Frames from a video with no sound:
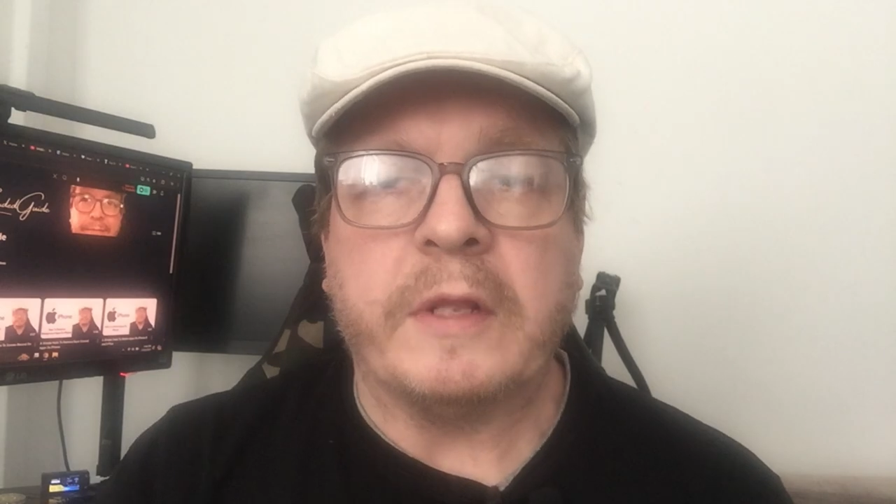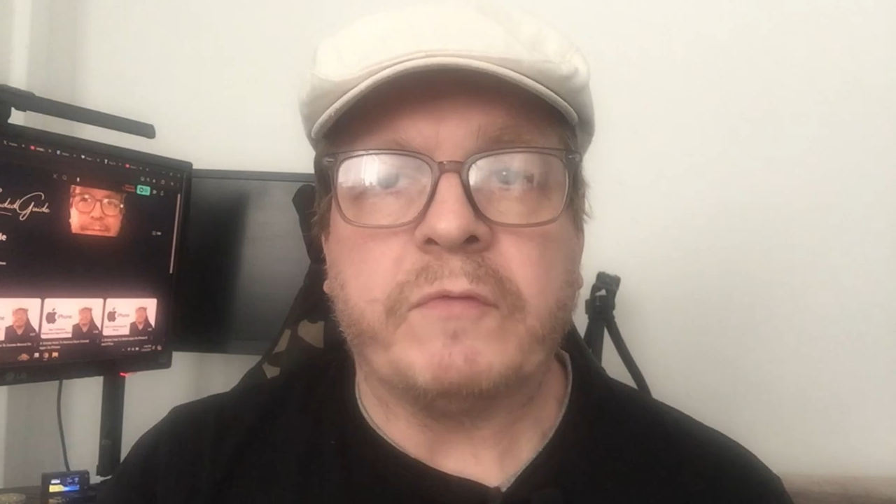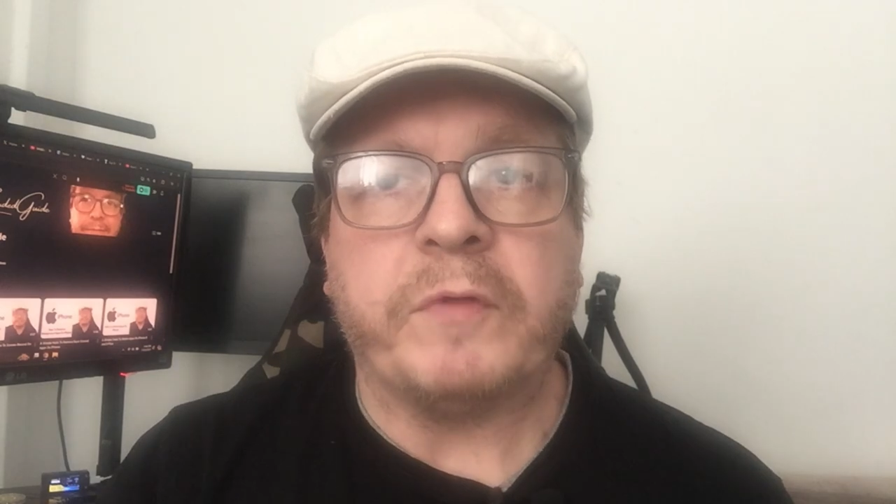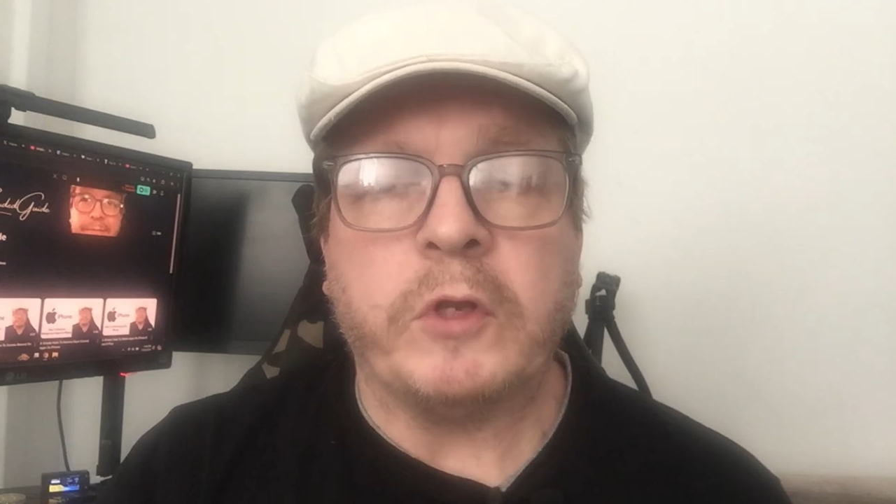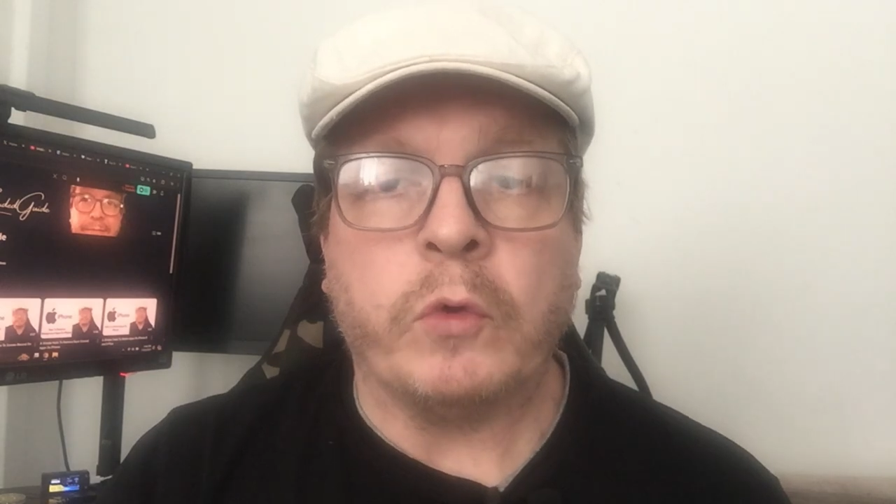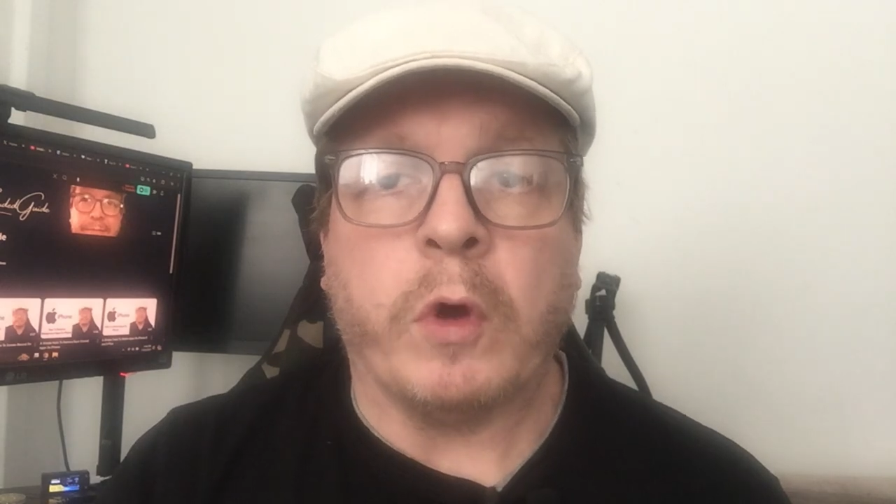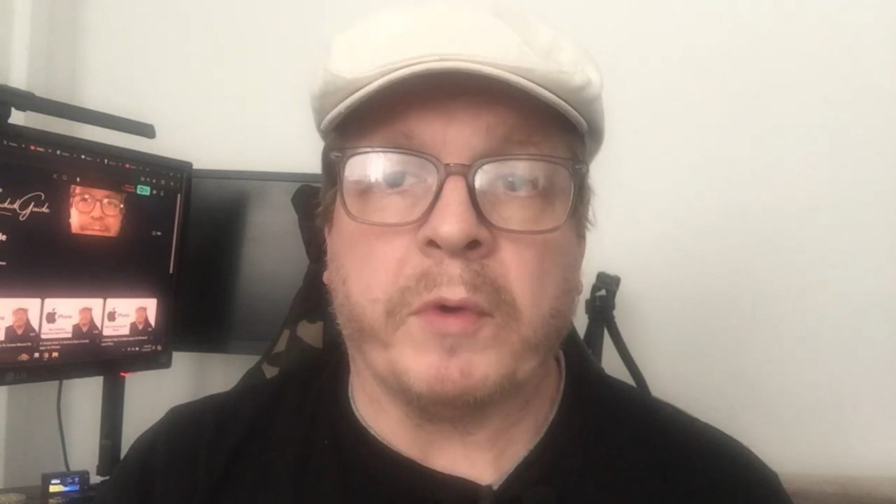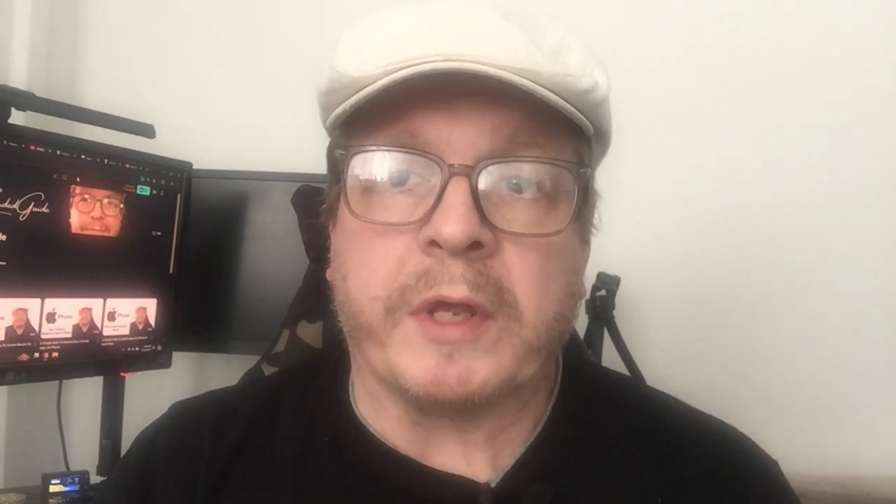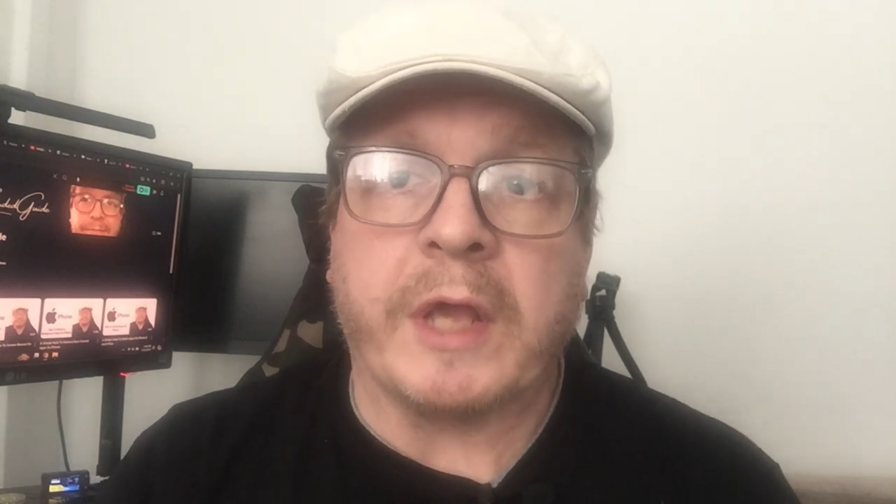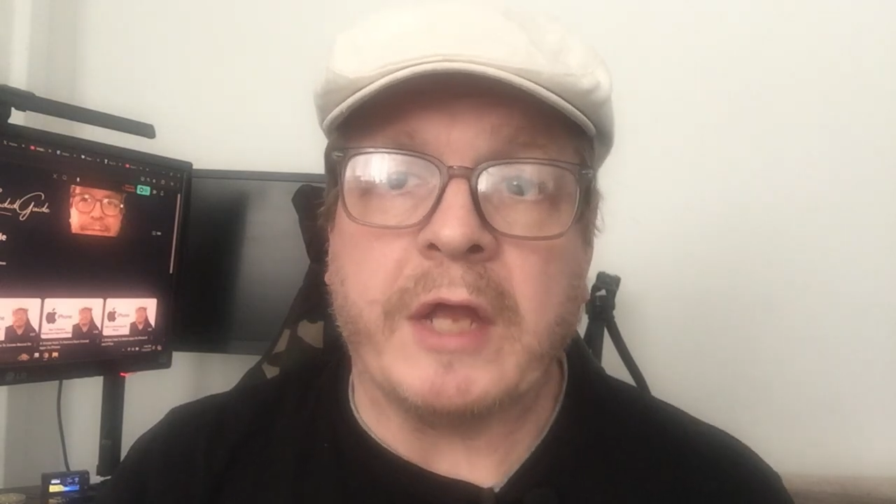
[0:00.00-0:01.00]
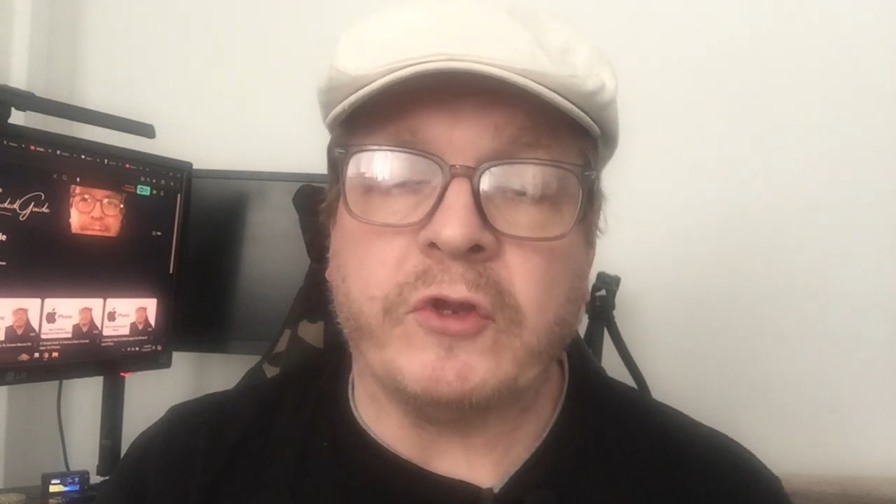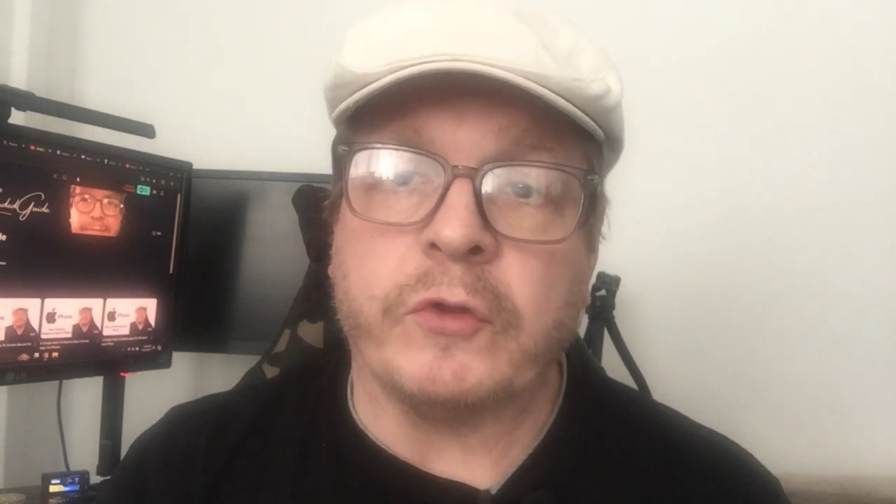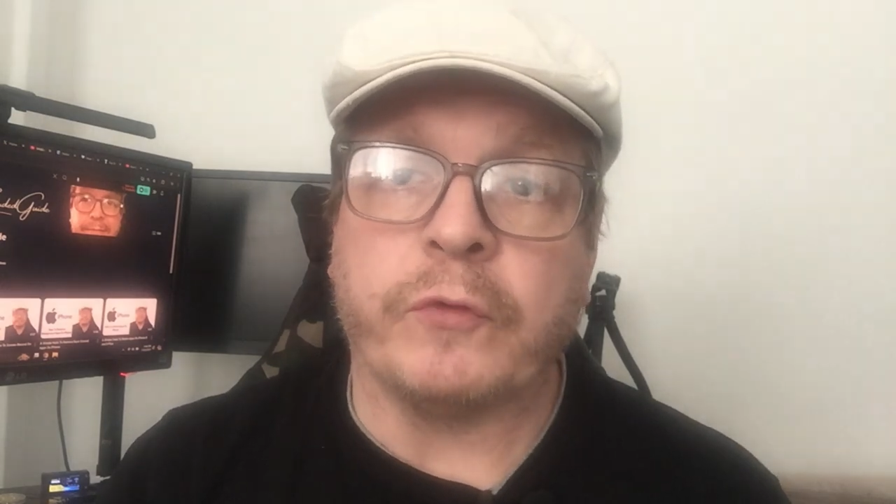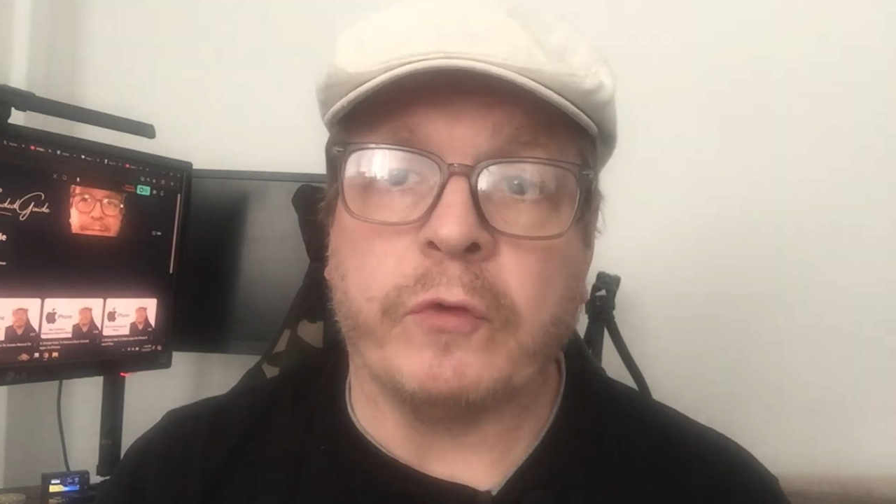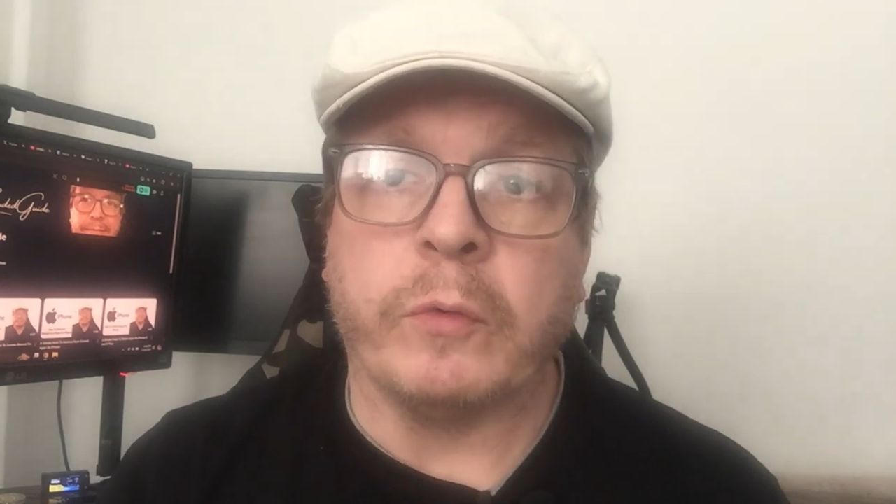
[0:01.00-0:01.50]
In this video, I want to guide
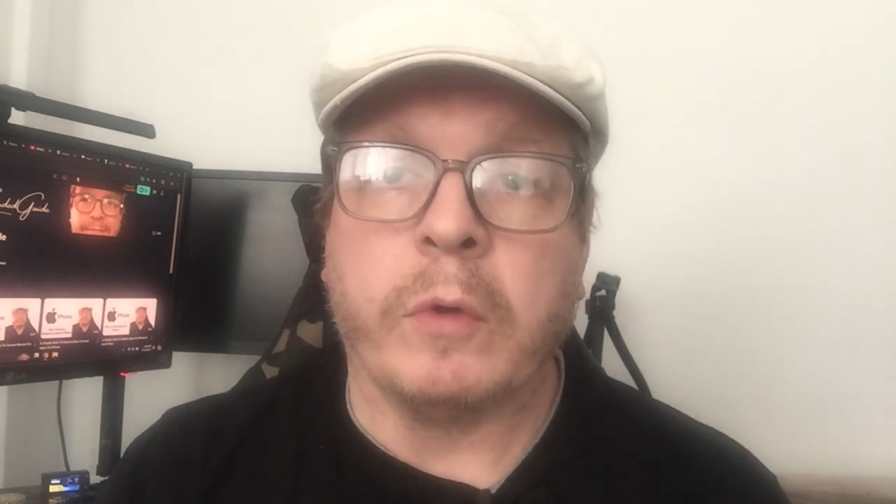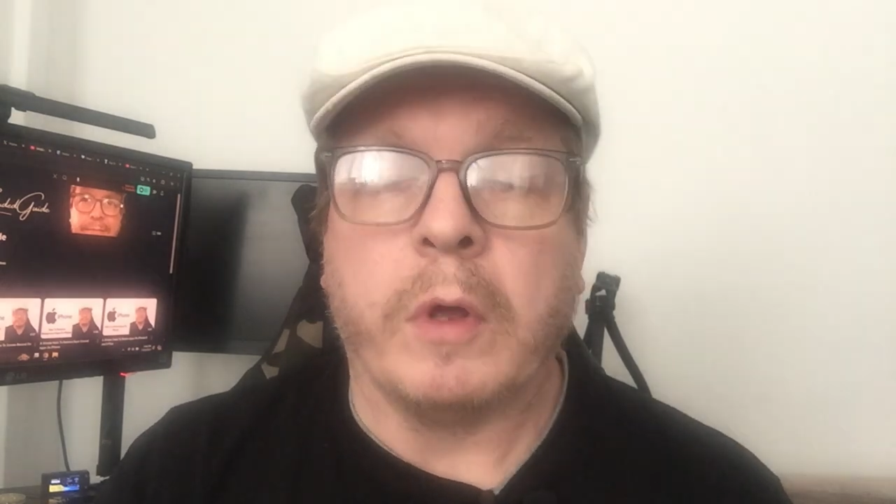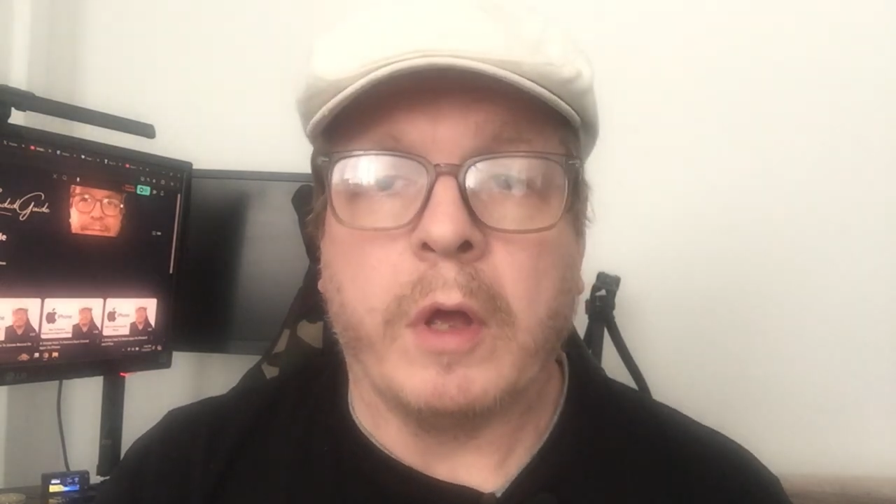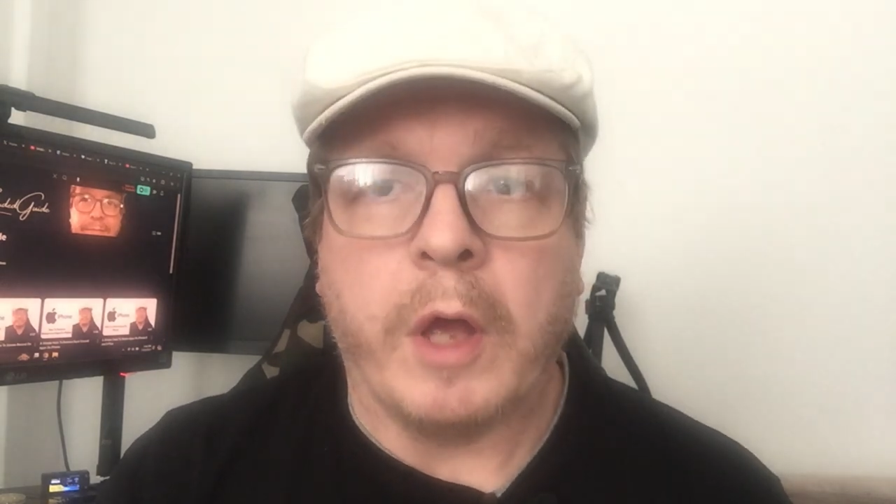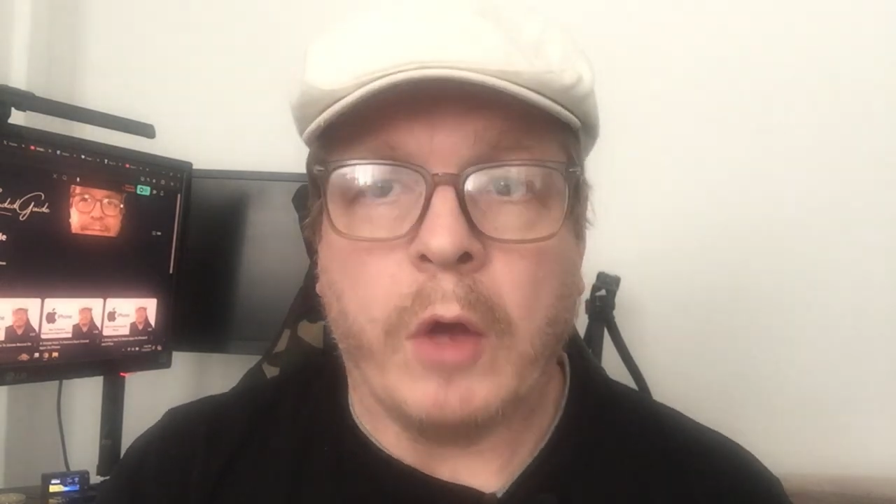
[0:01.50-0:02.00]
you through